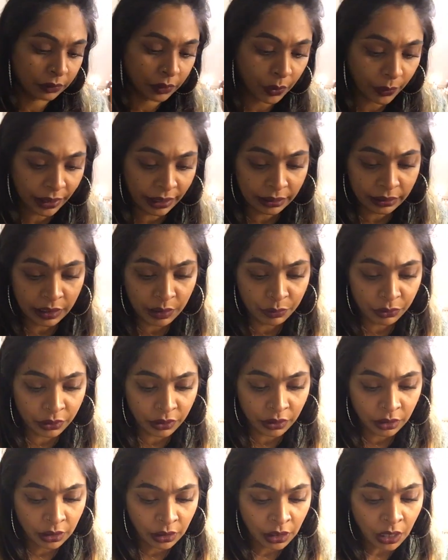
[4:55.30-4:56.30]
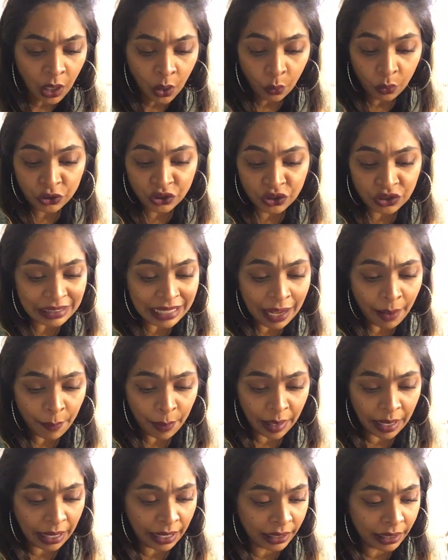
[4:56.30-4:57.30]
Okay, Libra? which is not
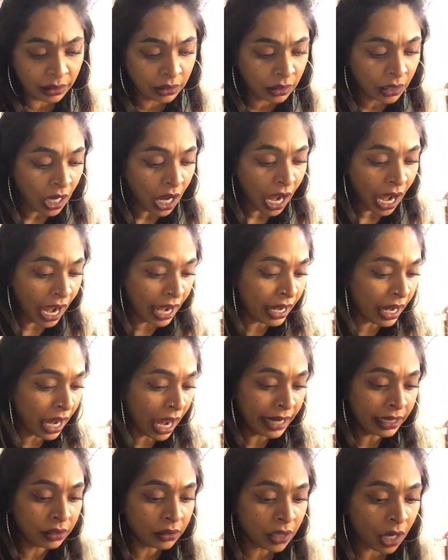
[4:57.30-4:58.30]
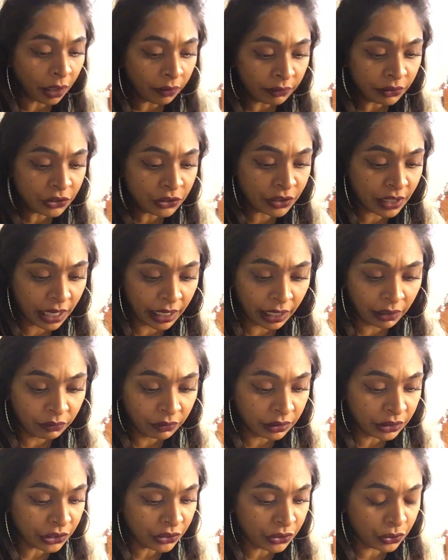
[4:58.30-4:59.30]
bad. I encourage that. I
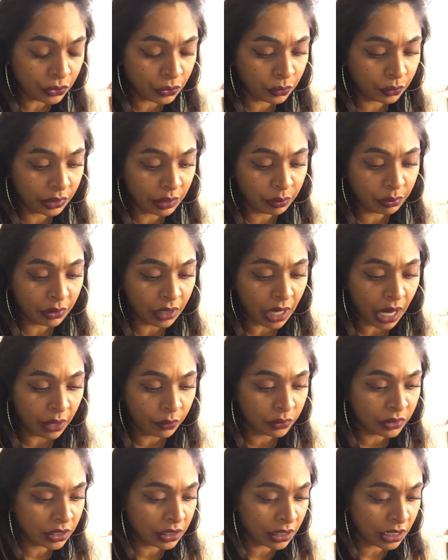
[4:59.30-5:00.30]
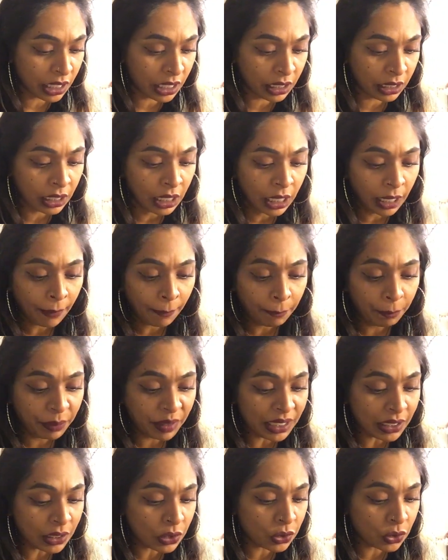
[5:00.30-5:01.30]
really do. Libra, I would say
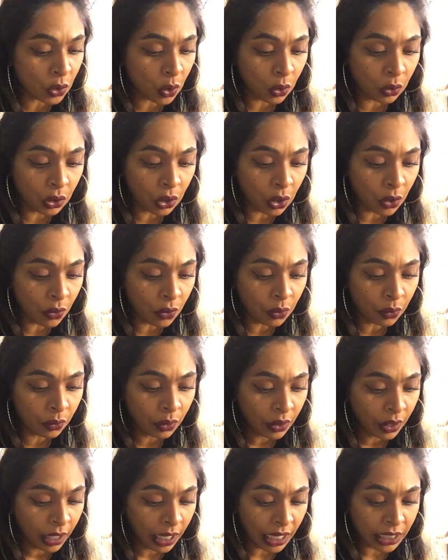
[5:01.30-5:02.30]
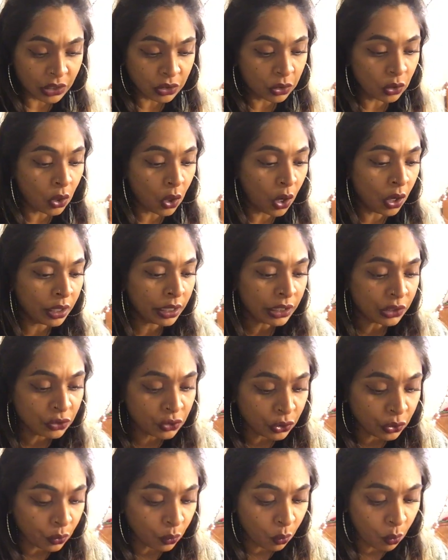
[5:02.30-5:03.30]
be solo as long as
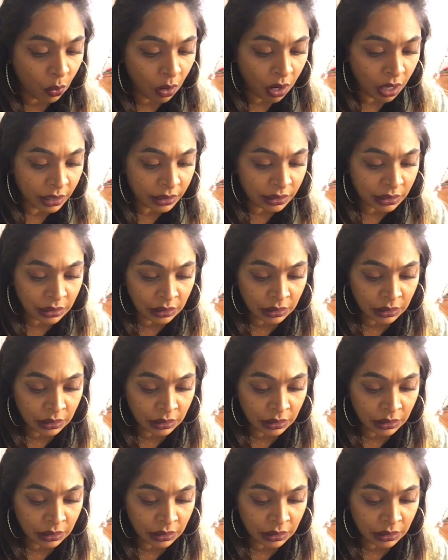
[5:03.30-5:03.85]
you want,